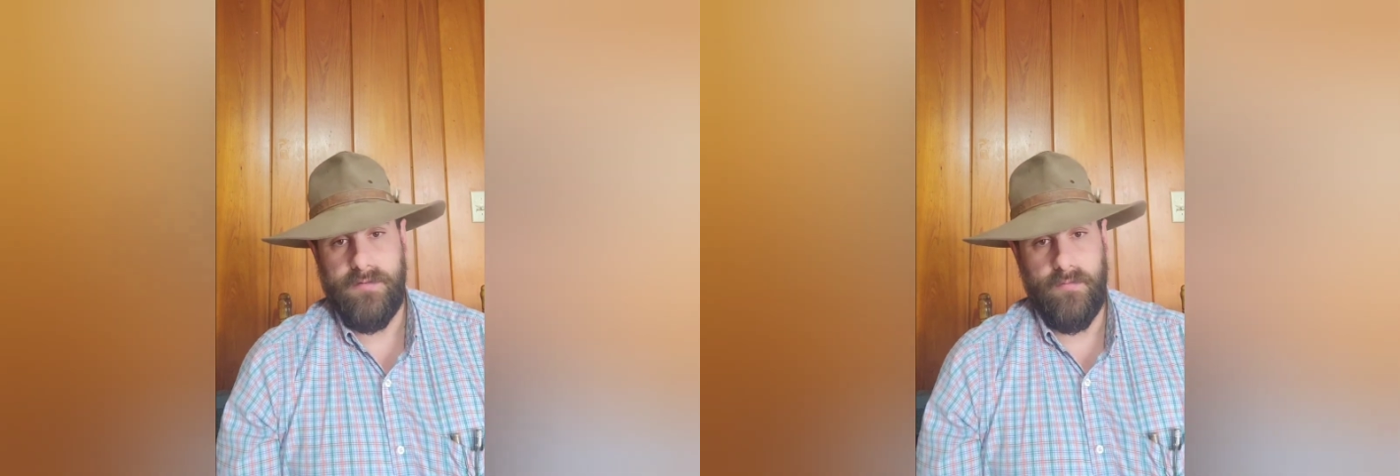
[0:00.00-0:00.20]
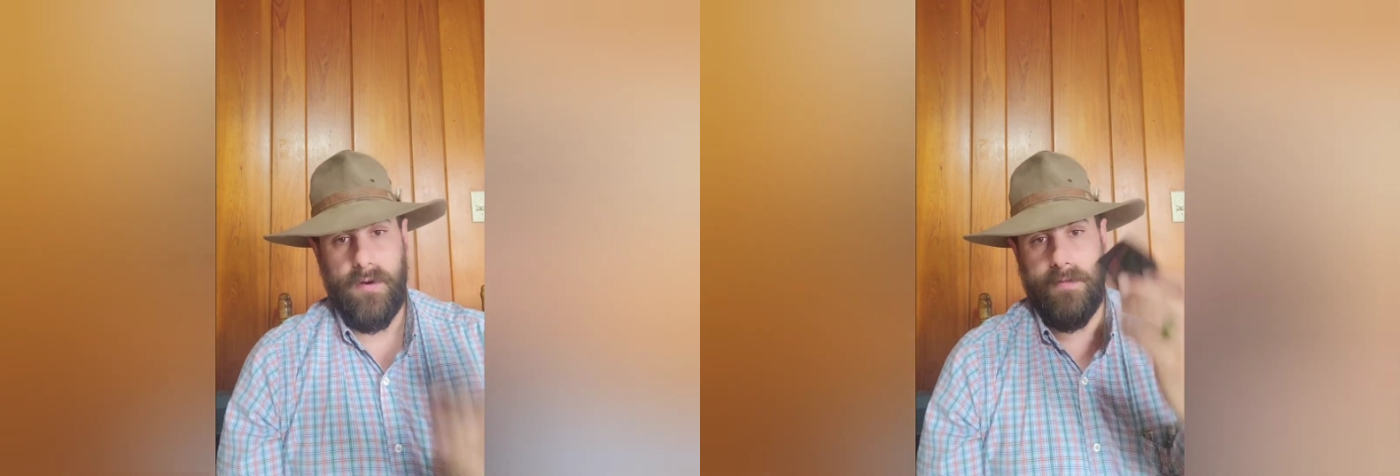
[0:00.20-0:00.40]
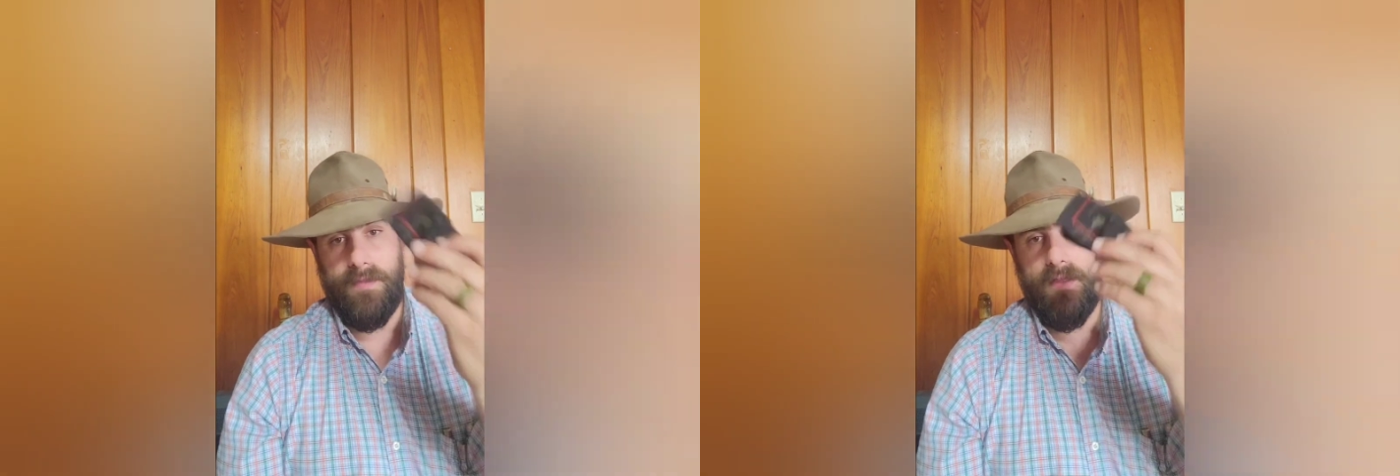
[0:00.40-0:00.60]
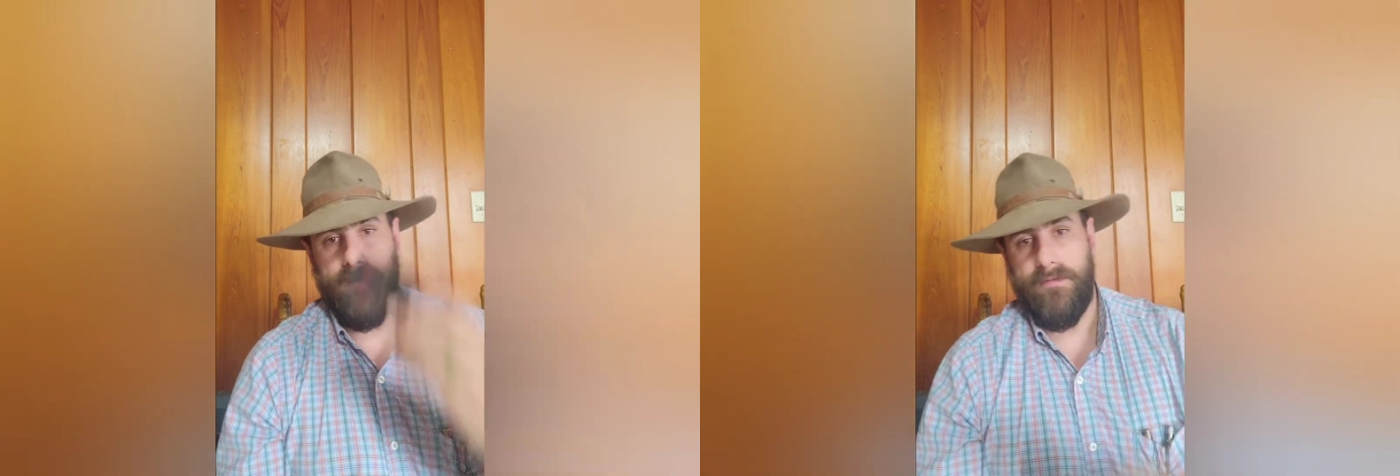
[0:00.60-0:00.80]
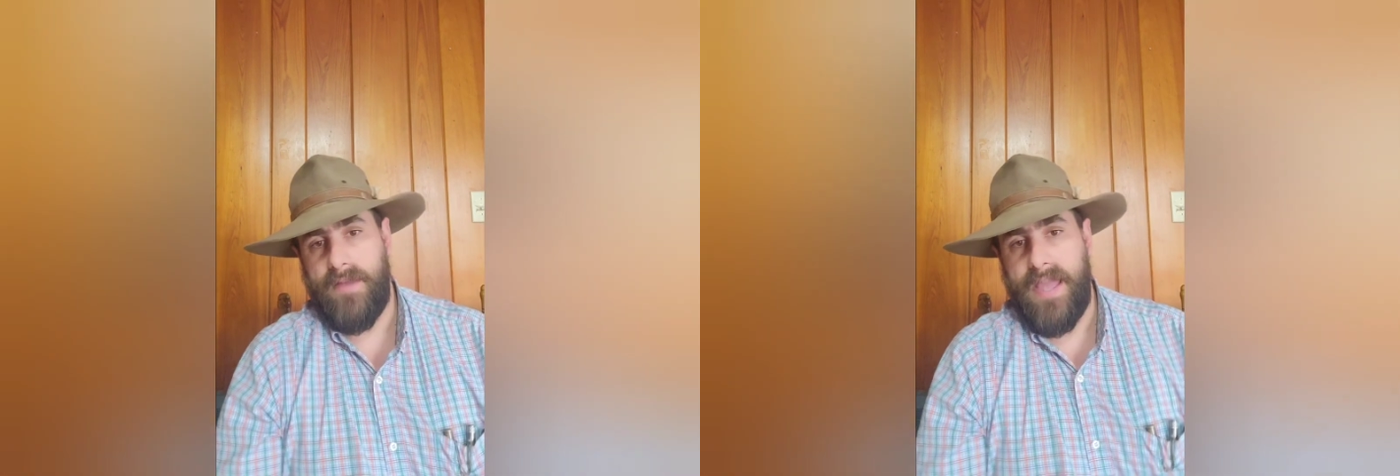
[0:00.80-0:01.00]
worth
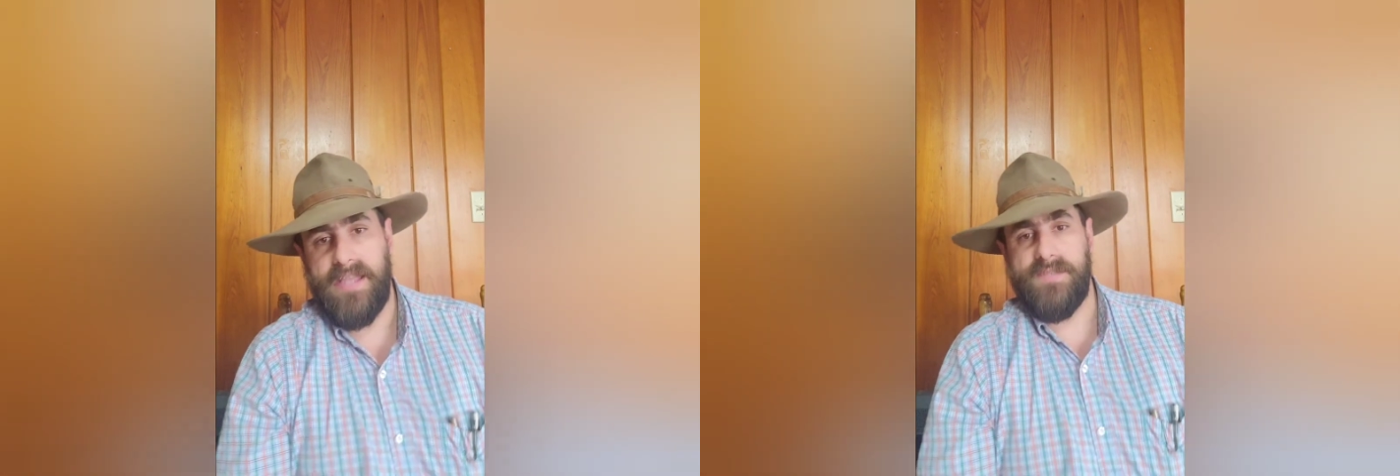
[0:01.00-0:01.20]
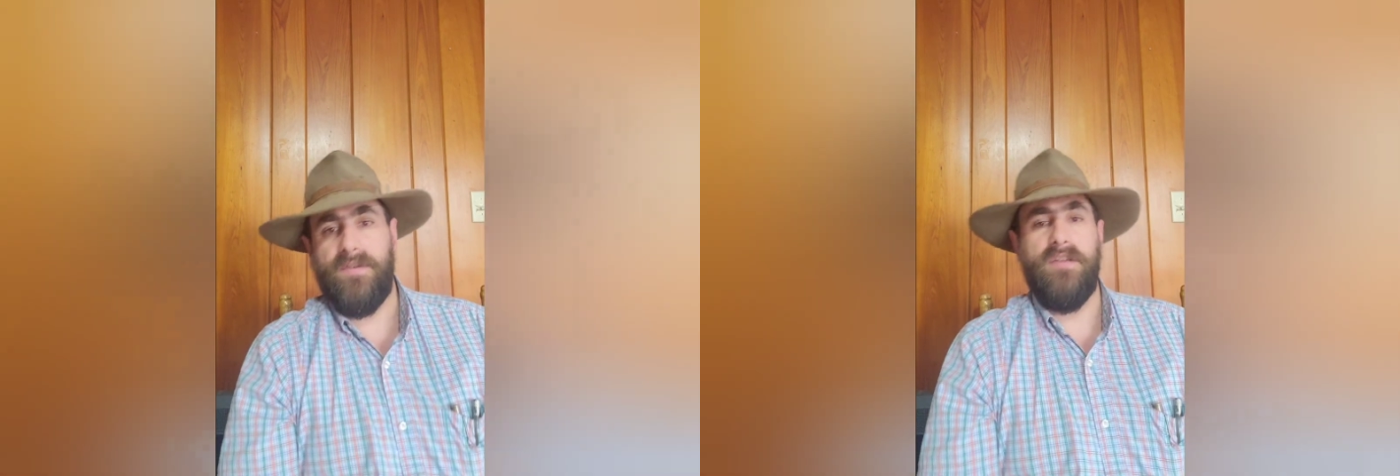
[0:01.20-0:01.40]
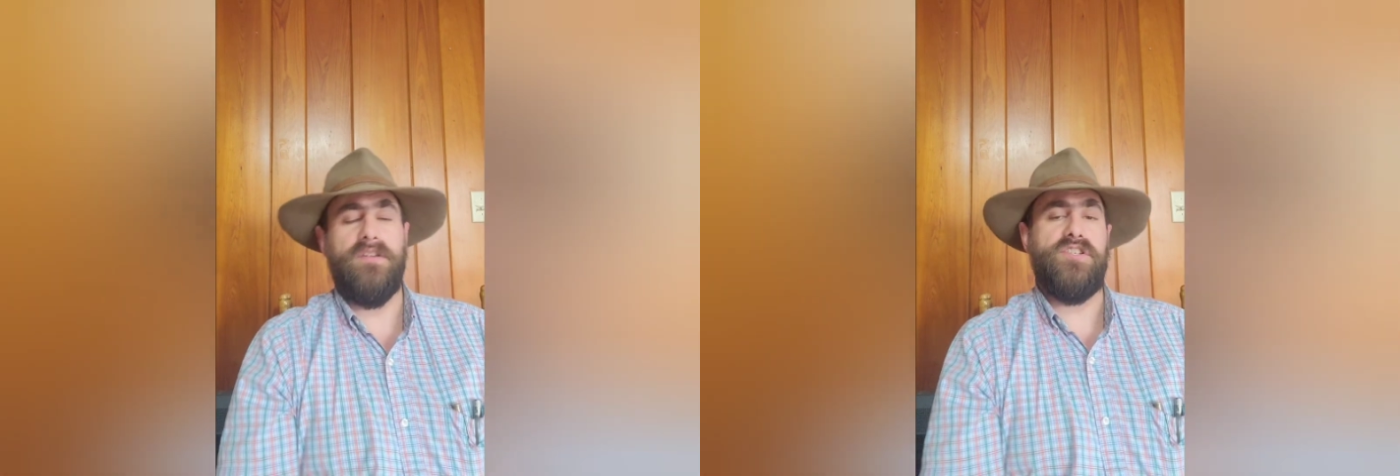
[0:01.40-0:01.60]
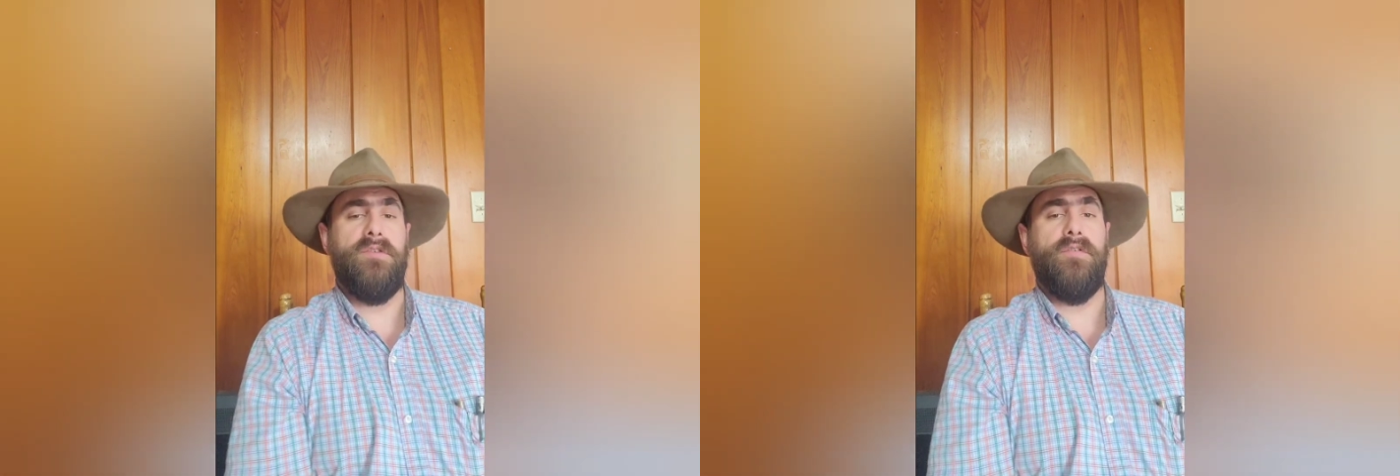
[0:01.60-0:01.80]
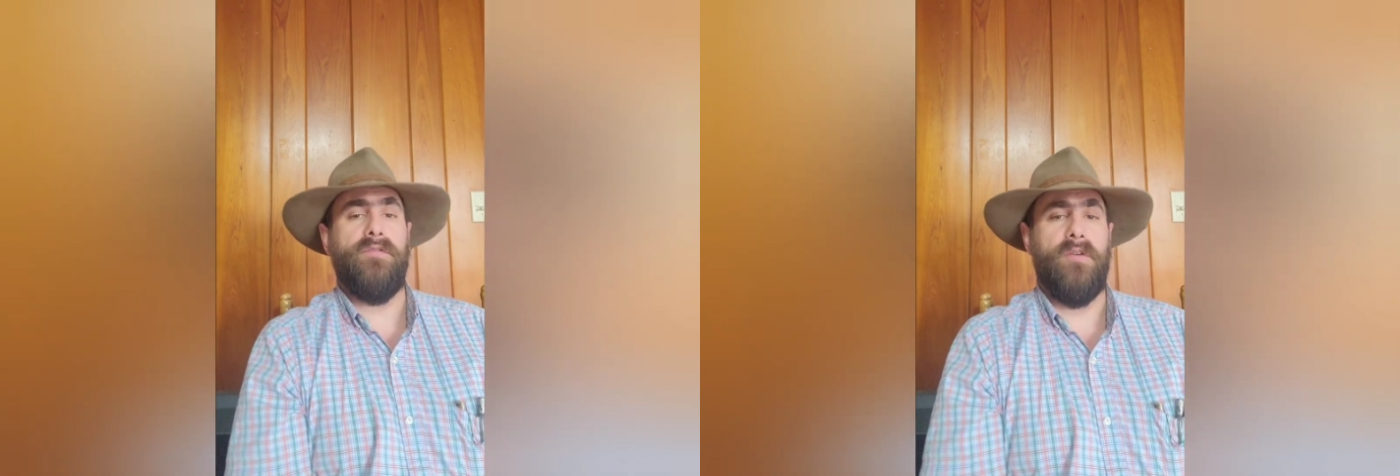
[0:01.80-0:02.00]
of Hanks for you to
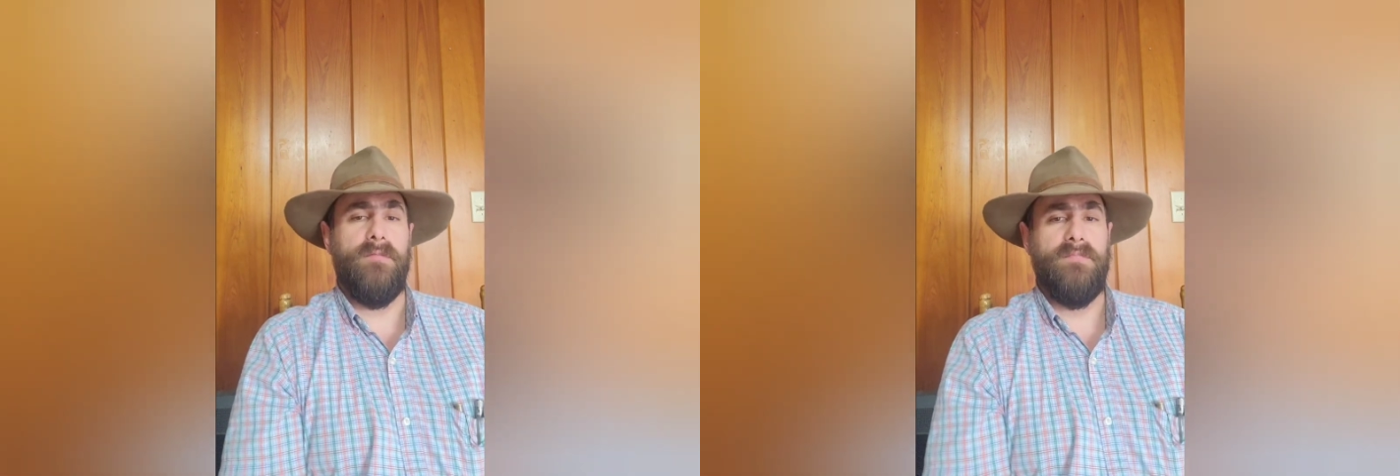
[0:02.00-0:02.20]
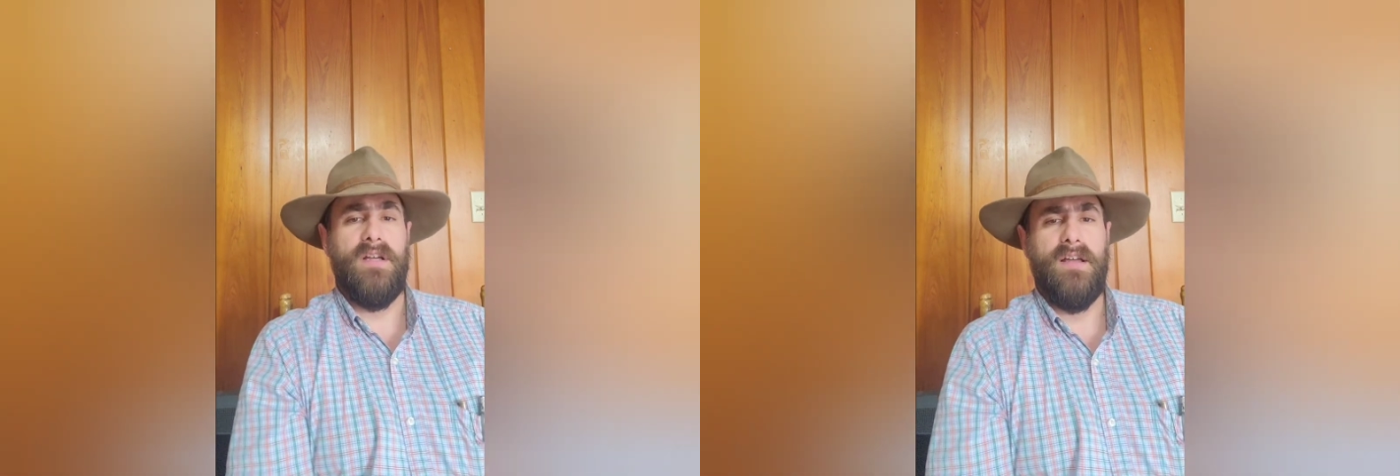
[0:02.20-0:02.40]
choose from.